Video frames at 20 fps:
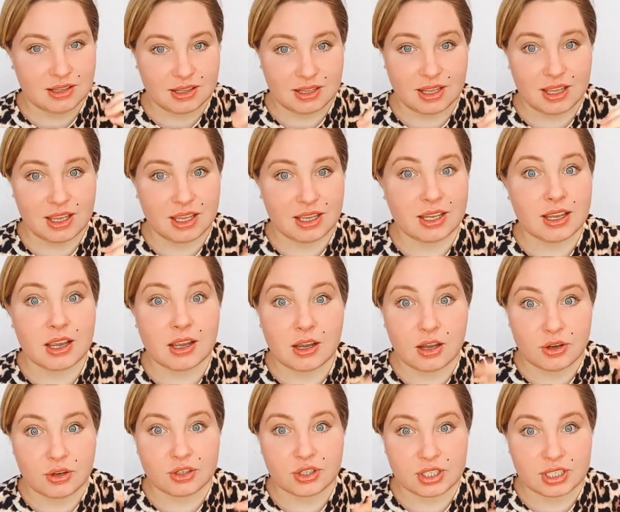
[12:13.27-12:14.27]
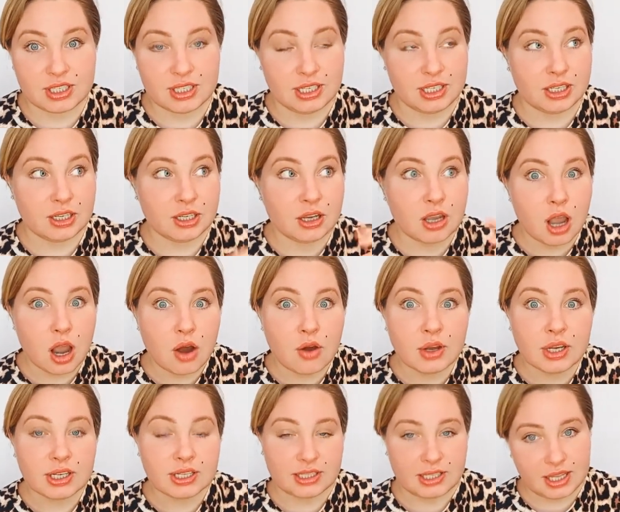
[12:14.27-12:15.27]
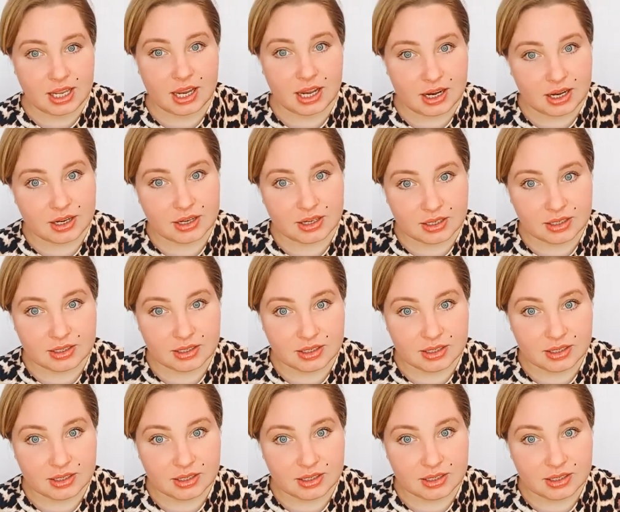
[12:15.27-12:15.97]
like consciously going there,